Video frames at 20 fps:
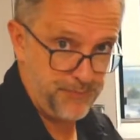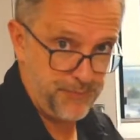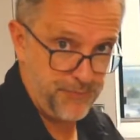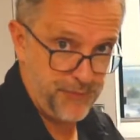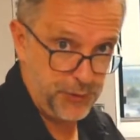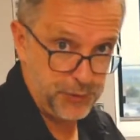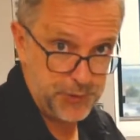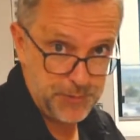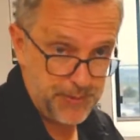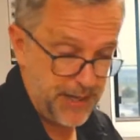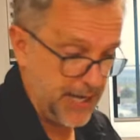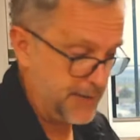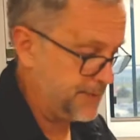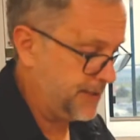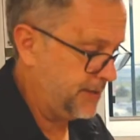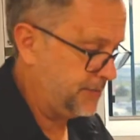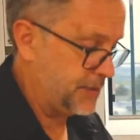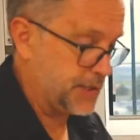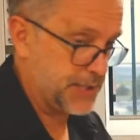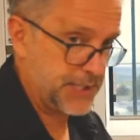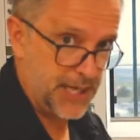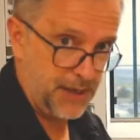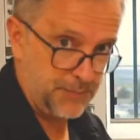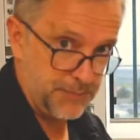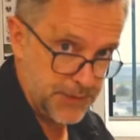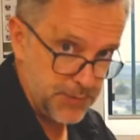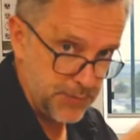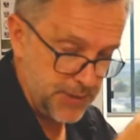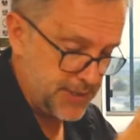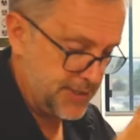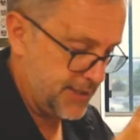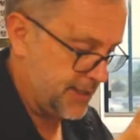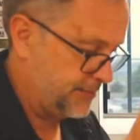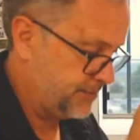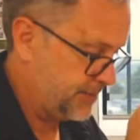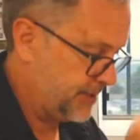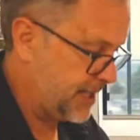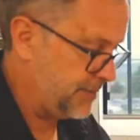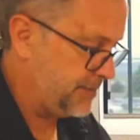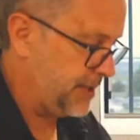filter paper, which comes with your
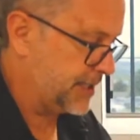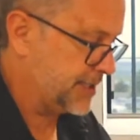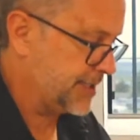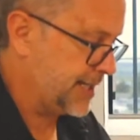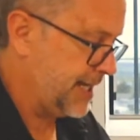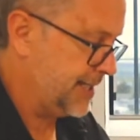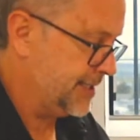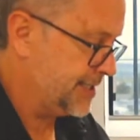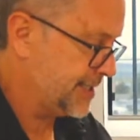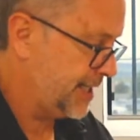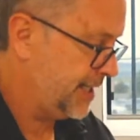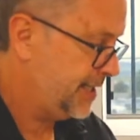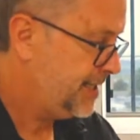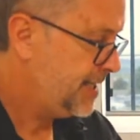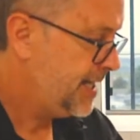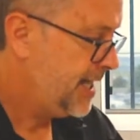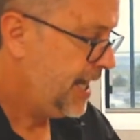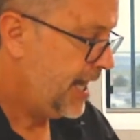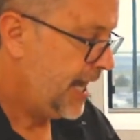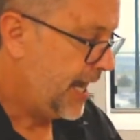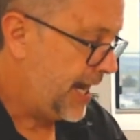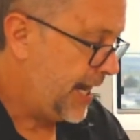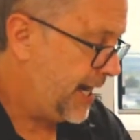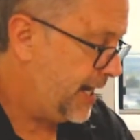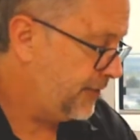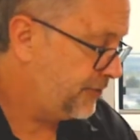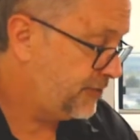Chemex canister, and a